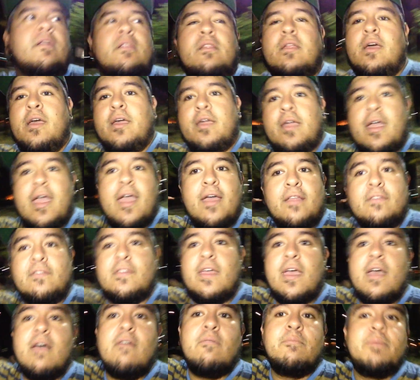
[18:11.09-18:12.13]
Like, hands
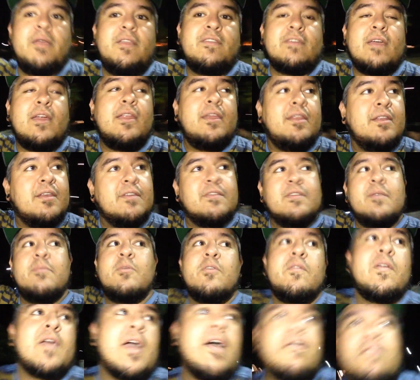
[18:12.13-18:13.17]
down, beats any Disney
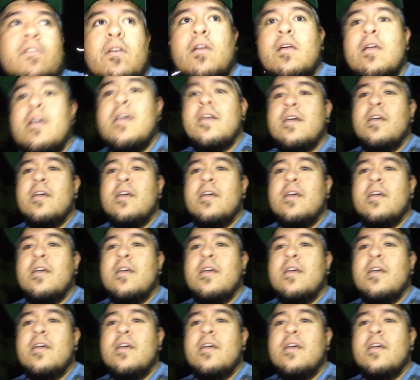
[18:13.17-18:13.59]
movie ever.